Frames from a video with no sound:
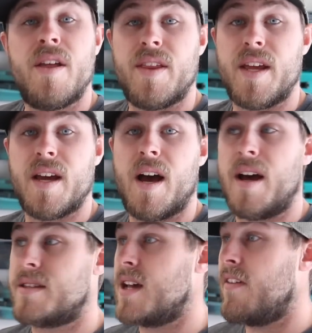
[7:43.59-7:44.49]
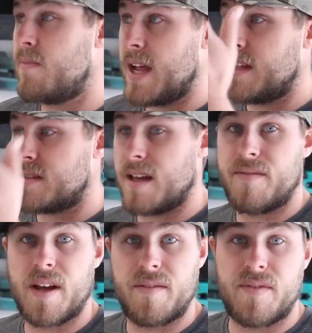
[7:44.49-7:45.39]
The Tough Mans
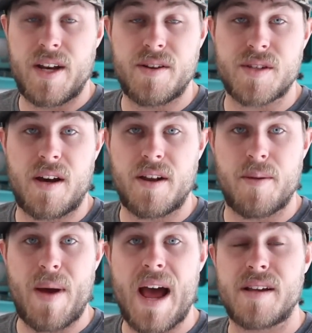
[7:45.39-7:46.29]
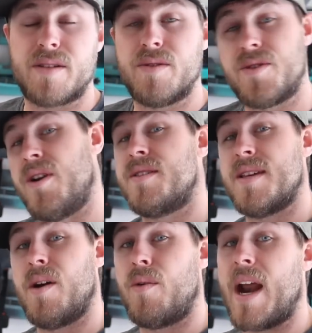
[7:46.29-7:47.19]
I've done videos on in the past, those are on
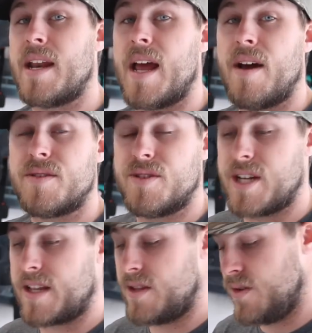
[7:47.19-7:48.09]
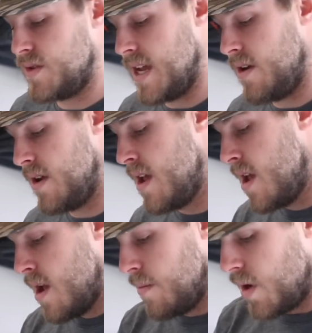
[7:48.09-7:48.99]
sale right now, so check those out.
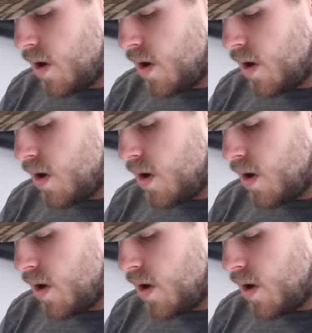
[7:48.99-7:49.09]
But